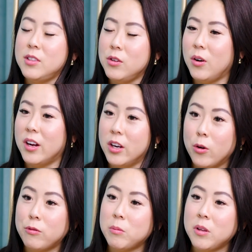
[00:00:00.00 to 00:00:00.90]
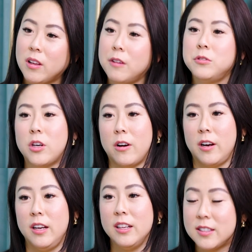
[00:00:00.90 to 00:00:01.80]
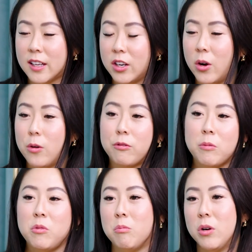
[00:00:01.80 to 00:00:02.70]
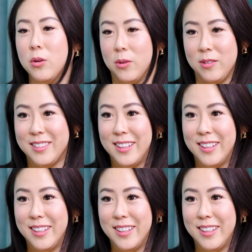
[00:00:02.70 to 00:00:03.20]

you know, a note from the love jar, and it's a note from your boo.